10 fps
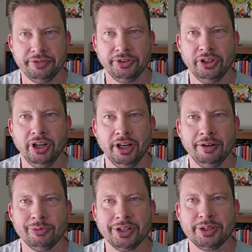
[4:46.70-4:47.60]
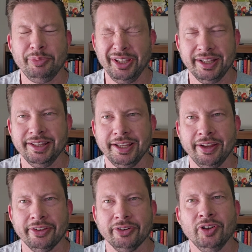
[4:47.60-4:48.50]
different recipe
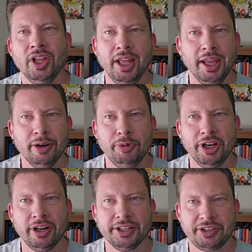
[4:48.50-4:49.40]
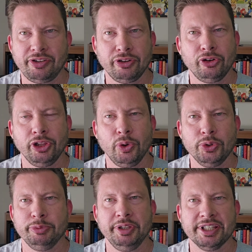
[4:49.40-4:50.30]
than the other, and it may not necessarily
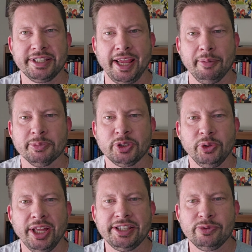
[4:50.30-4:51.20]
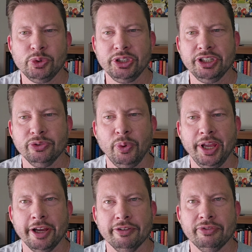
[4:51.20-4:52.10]
always be the same. So that's a really
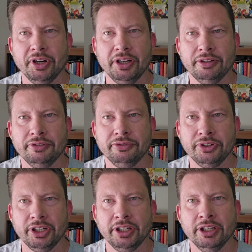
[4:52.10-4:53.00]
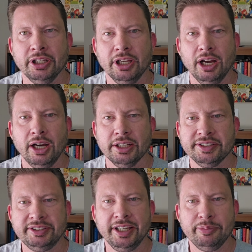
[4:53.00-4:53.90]
good way of
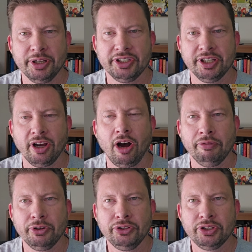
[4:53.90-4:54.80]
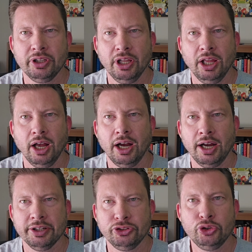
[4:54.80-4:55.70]
segmenting offers
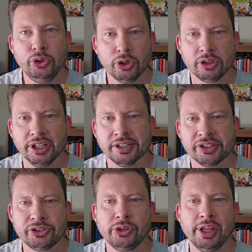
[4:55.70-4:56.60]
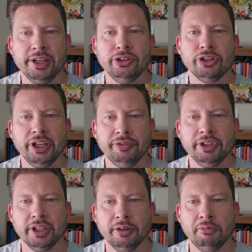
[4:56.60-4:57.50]
to your list so that you're
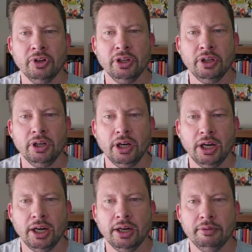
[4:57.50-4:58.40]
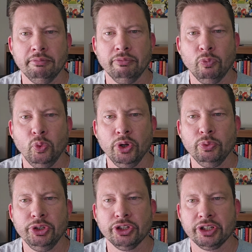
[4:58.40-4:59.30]
giving them
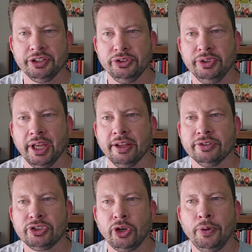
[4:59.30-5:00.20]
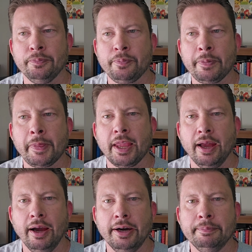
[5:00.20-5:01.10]
when you're going to do that. So
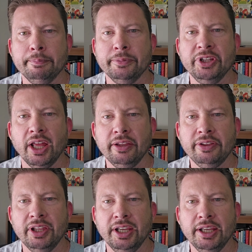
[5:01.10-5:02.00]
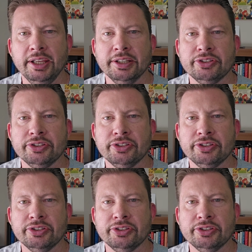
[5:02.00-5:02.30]
The other thing